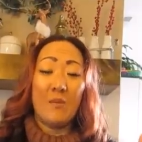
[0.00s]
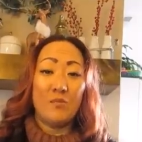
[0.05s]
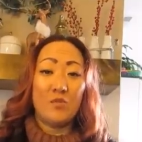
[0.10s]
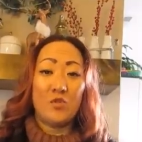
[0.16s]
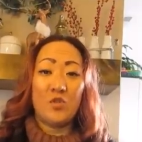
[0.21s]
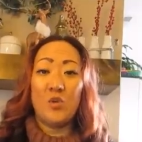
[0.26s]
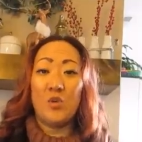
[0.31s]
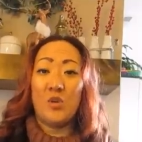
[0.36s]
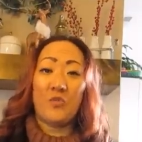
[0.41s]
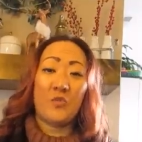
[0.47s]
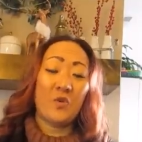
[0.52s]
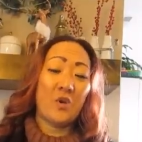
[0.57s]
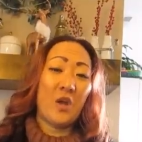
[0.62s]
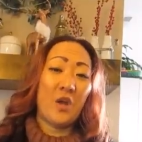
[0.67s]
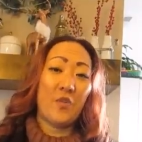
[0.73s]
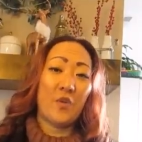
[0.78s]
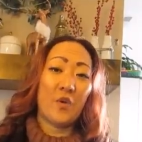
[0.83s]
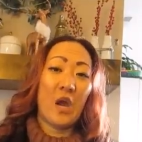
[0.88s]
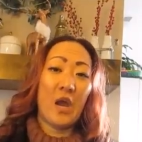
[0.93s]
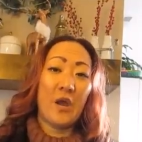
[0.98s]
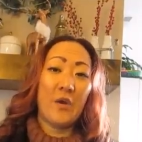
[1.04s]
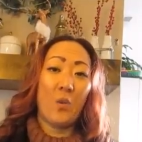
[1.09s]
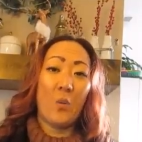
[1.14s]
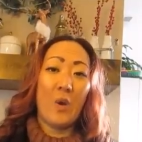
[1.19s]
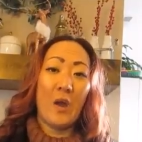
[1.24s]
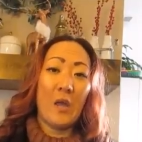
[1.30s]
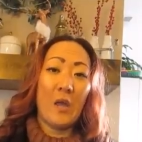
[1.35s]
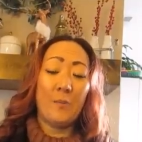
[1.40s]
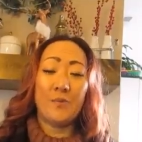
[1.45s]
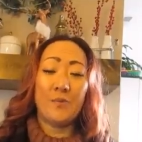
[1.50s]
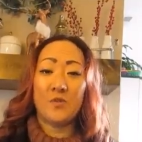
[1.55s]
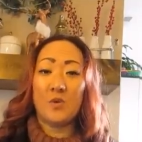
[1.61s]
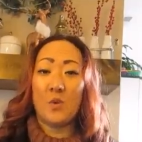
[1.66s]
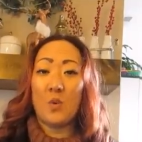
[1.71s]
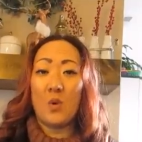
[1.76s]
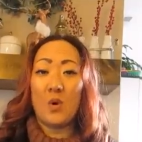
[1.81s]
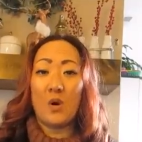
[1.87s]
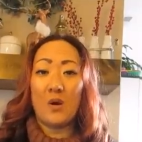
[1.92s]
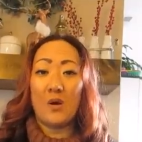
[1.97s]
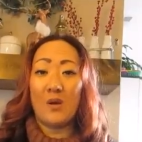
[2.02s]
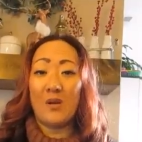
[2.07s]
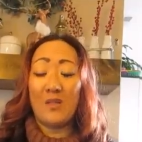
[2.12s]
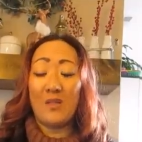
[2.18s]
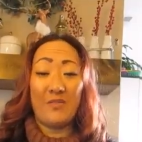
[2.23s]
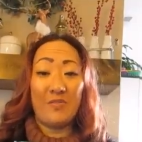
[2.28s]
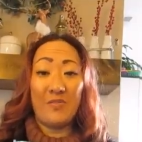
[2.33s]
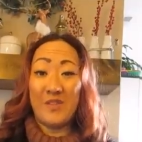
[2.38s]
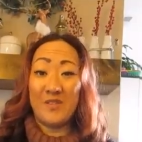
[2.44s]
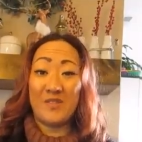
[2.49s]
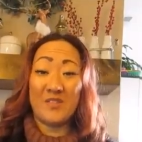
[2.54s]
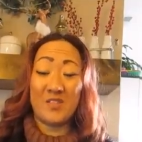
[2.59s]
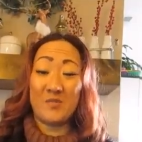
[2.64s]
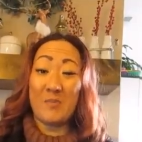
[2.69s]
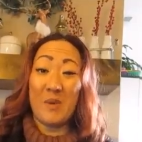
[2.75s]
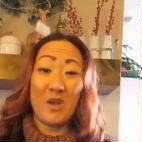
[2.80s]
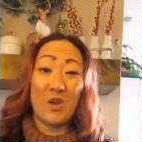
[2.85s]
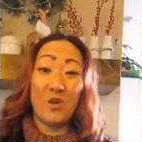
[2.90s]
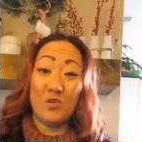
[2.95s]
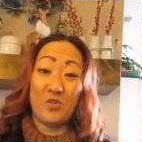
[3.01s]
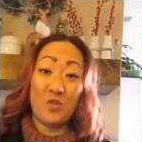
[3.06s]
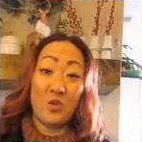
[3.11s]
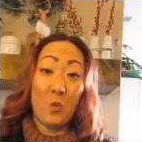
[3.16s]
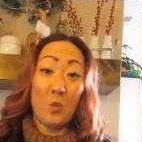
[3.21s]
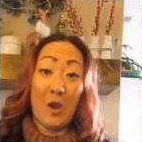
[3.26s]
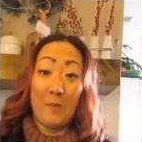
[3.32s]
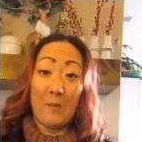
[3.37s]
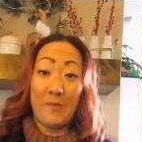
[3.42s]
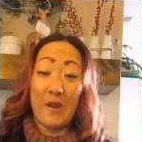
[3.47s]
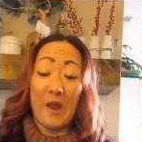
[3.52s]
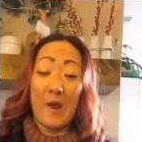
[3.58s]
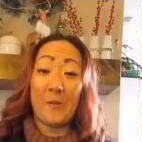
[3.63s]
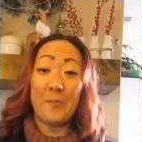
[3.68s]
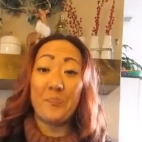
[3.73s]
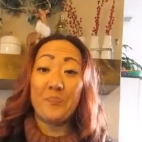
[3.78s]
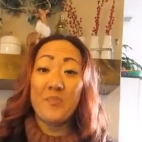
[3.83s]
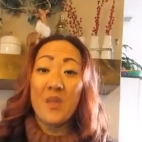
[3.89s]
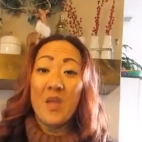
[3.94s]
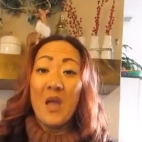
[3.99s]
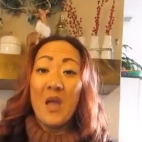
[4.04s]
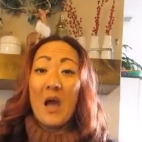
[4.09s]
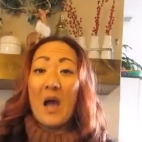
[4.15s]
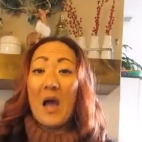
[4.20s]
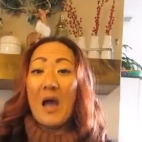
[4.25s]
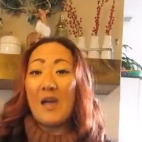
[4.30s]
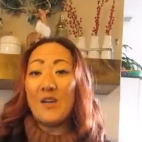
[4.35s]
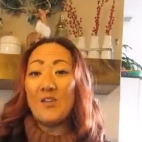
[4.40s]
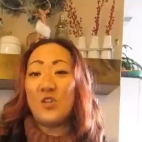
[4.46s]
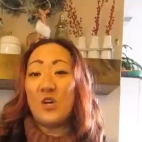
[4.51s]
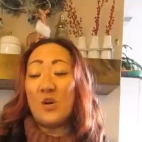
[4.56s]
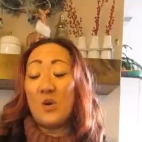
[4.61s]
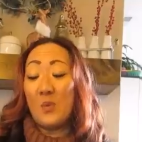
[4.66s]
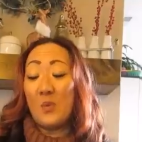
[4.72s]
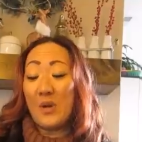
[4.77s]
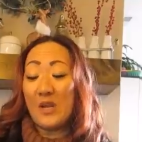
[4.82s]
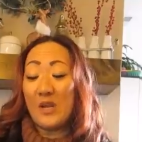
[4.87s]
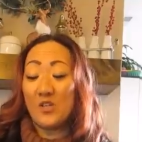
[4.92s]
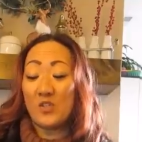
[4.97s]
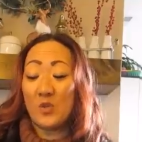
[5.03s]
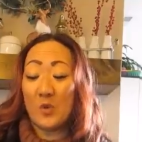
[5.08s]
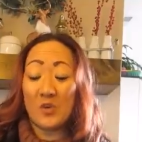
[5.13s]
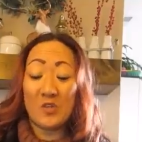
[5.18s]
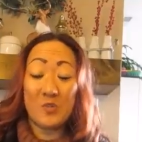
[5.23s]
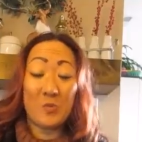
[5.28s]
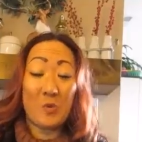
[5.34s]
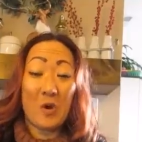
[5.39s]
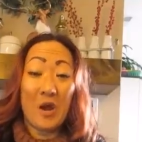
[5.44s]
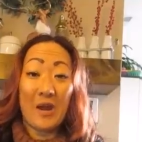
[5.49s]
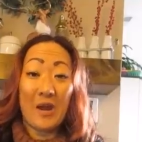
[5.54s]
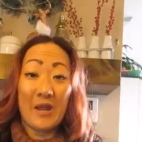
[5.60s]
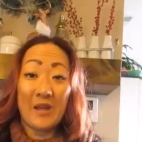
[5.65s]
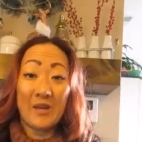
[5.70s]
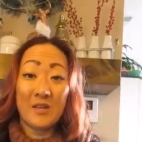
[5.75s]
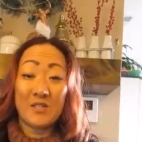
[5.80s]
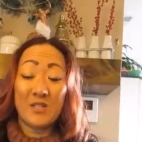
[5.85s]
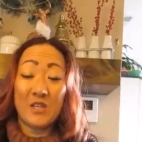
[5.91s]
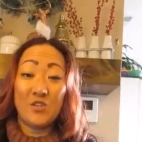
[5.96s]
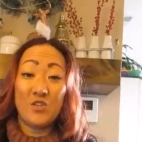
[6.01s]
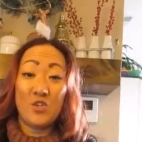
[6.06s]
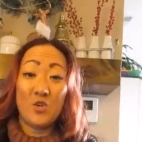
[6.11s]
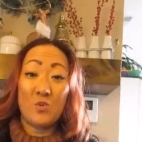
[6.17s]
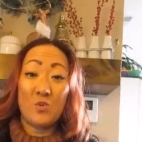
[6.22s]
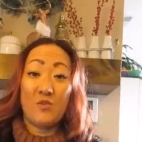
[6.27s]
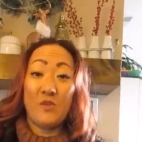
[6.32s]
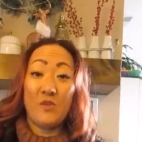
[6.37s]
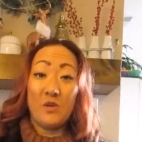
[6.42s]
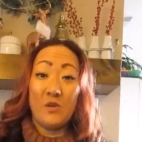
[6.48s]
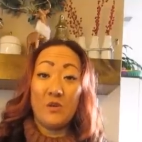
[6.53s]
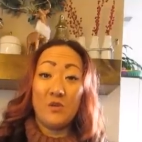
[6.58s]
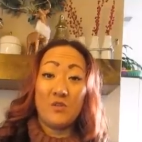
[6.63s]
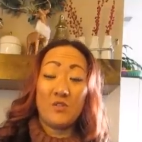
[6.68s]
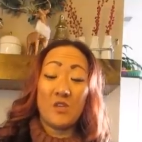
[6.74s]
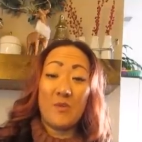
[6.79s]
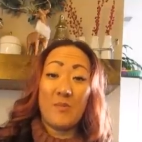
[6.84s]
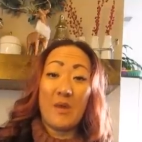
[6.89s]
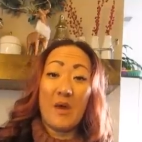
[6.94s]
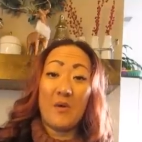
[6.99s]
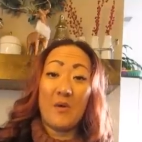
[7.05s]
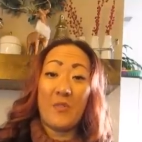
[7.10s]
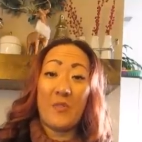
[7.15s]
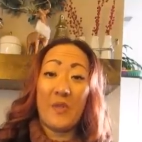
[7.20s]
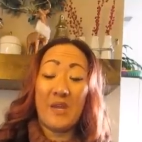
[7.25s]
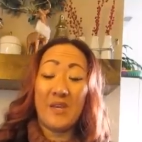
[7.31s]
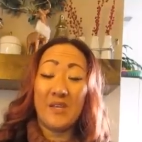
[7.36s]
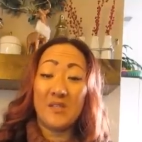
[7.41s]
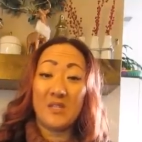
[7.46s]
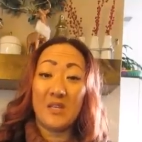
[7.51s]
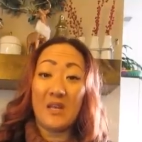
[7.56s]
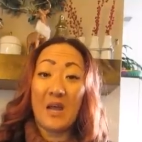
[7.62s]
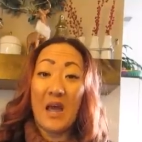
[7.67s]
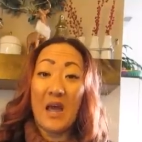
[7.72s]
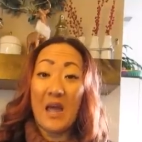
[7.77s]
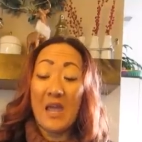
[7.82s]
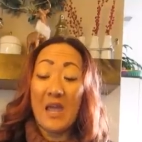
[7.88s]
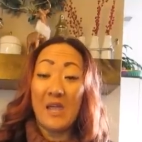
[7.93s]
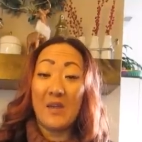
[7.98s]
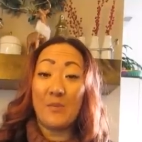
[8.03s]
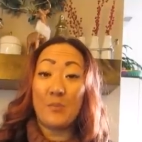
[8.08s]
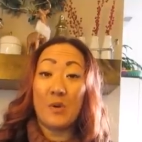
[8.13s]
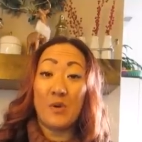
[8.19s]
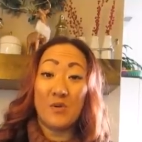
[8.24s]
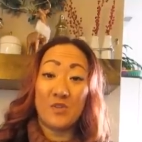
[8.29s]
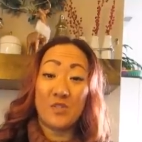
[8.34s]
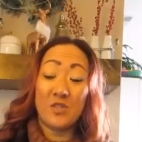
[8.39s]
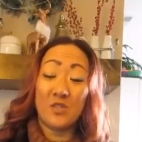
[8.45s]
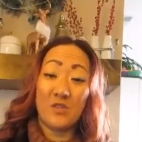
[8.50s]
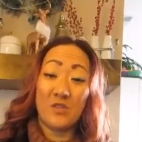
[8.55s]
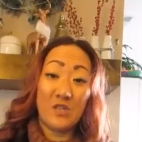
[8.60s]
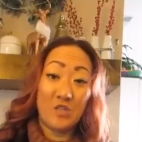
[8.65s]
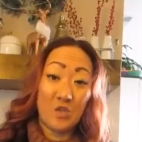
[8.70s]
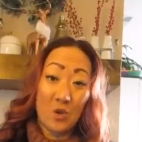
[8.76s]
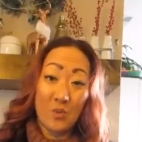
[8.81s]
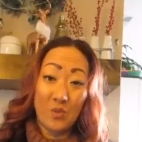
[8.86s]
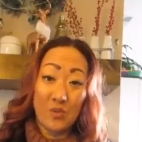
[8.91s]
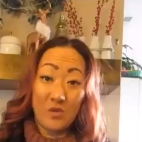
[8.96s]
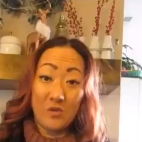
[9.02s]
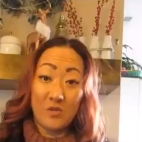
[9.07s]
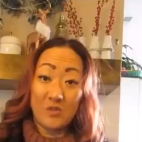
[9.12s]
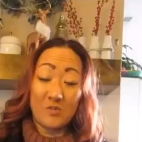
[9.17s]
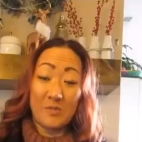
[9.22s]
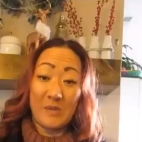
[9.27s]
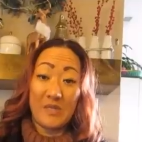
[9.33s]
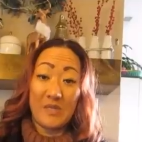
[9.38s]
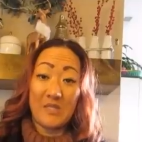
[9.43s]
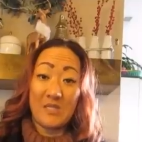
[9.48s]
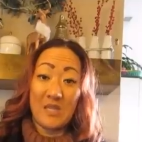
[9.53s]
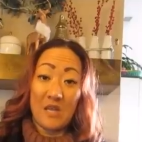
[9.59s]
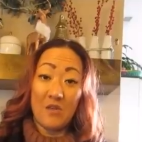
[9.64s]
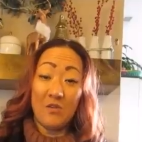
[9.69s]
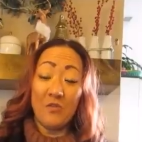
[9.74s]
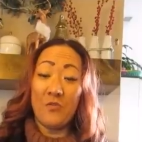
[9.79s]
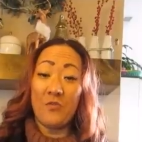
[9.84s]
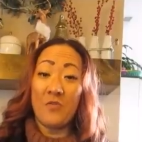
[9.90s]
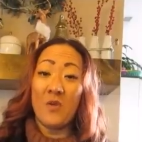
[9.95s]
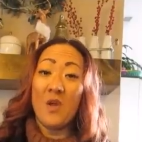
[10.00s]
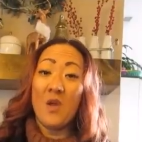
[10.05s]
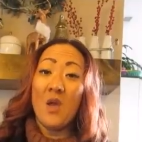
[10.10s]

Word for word: two different other kind of wipes, or this is my go-to wipe now. I don't endorse products and do reviews about things that I personally don't use myself.